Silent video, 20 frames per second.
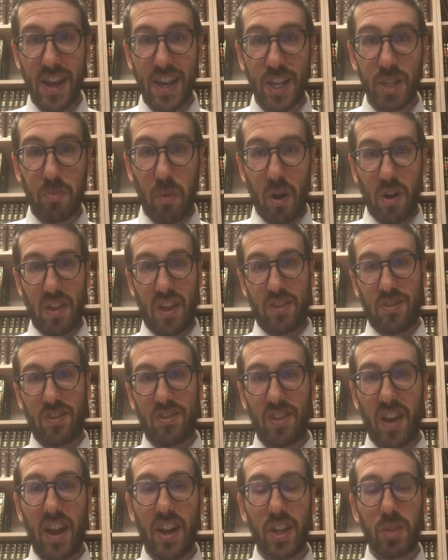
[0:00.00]
as part of that
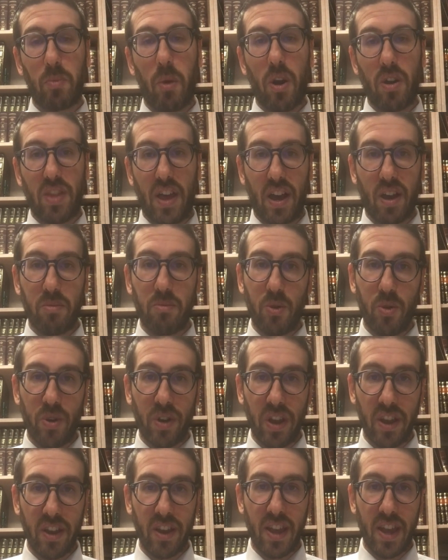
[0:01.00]
society, as part of that
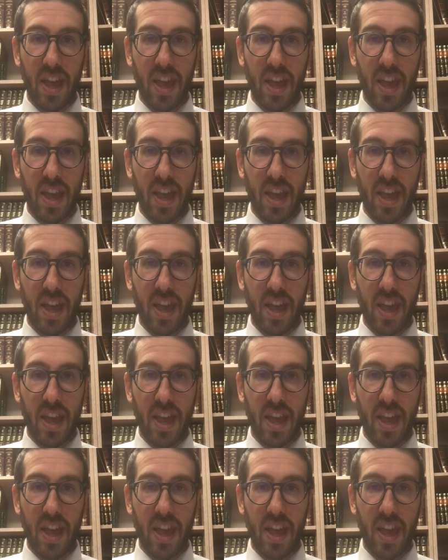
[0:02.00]
community.